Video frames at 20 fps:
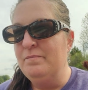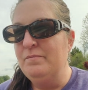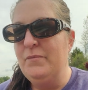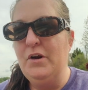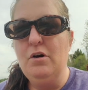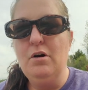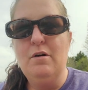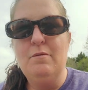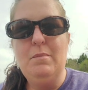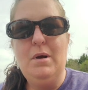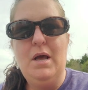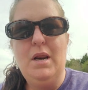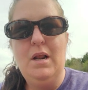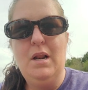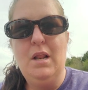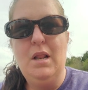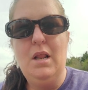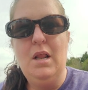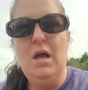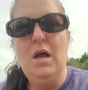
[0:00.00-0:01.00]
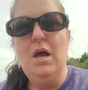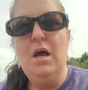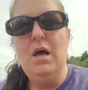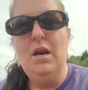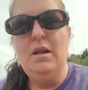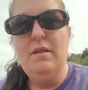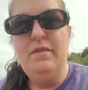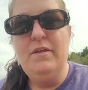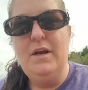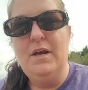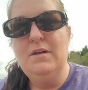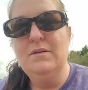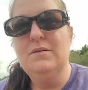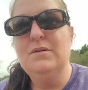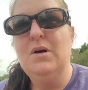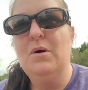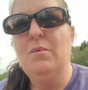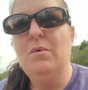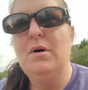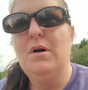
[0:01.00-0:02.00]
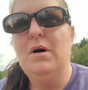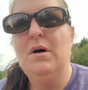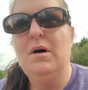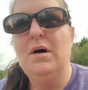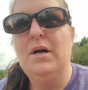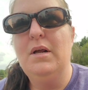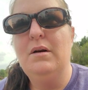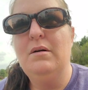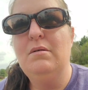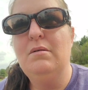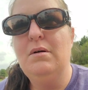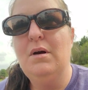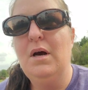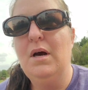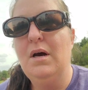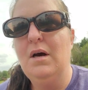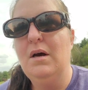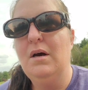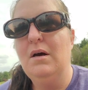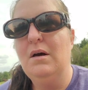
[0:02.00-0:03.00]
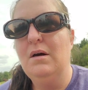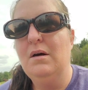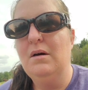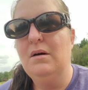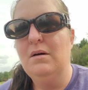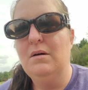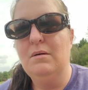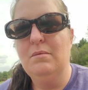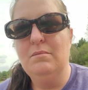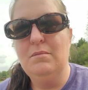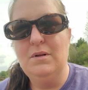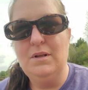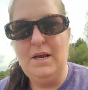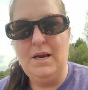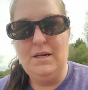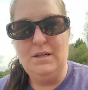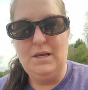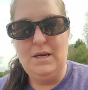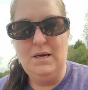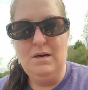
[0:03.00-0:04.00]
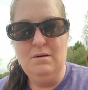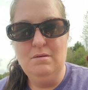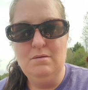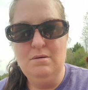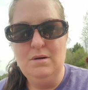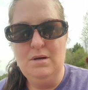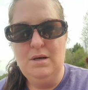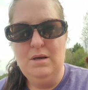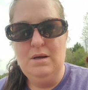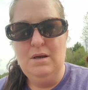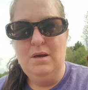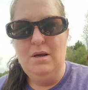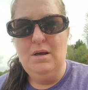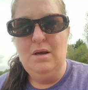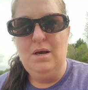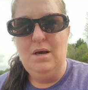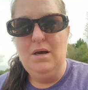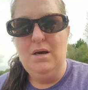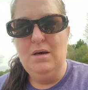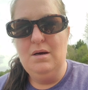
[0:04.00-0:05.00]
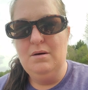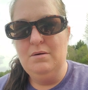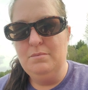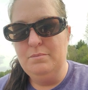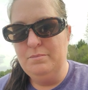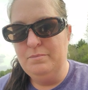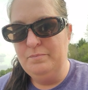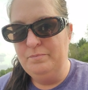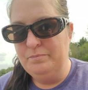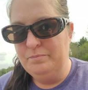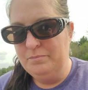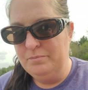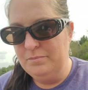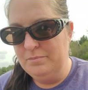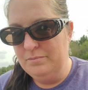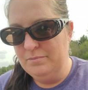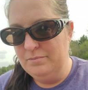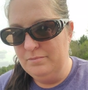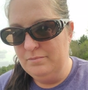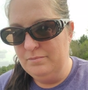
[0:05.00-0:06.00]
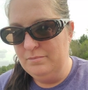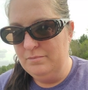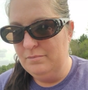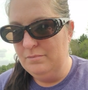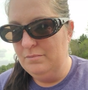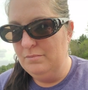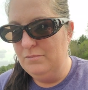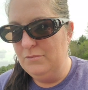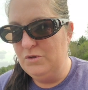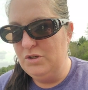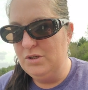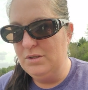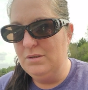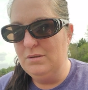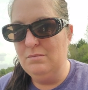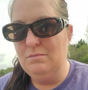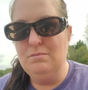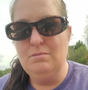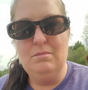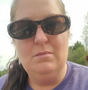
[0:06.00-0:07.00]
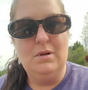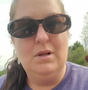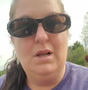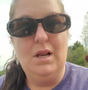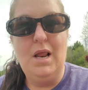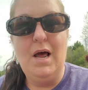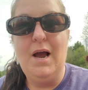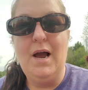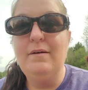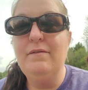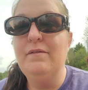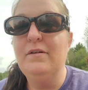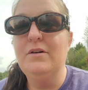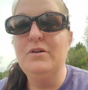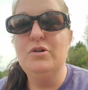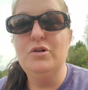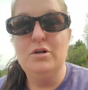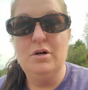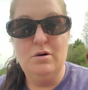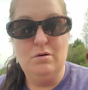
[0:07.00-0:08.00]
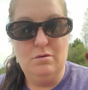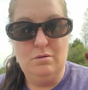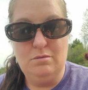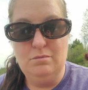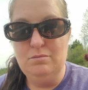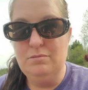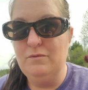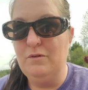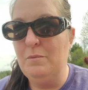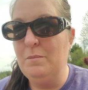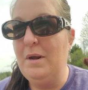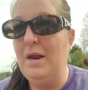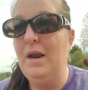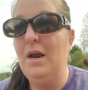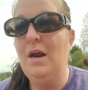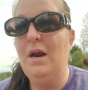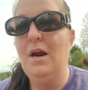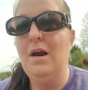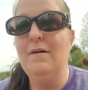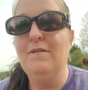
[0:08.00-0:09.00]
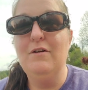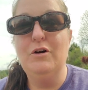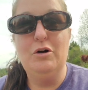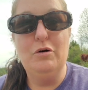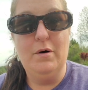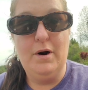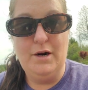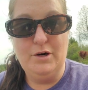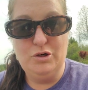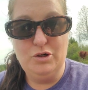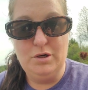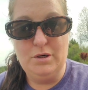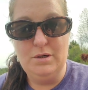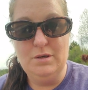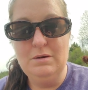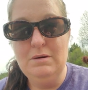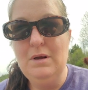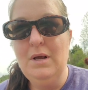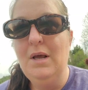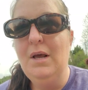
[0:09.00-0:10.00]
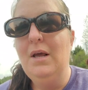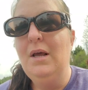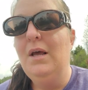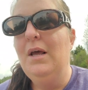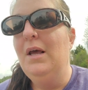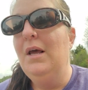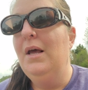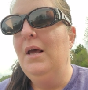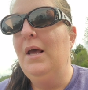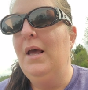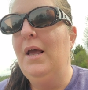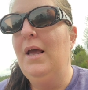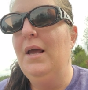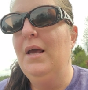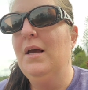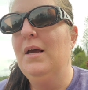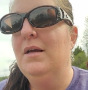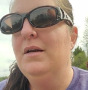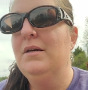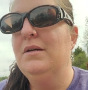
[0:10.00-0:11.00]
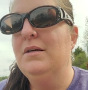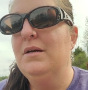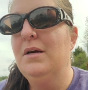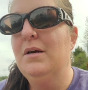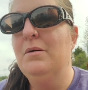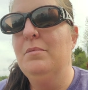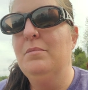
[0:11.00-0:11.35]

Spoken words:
there have been a lot of things going on lately. Um, just life in general from every direction. And